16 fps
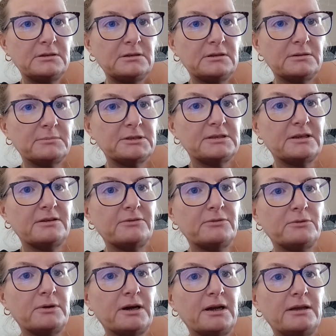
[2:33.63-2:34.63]
got myself
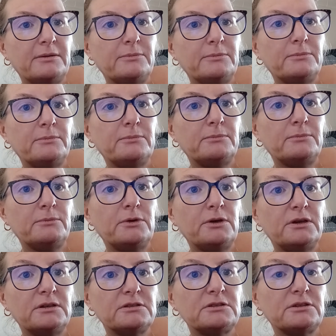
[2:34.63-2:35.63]
quite
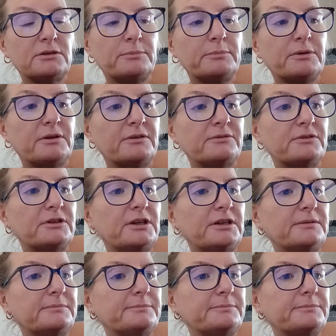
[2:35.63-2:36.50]
worked up over it.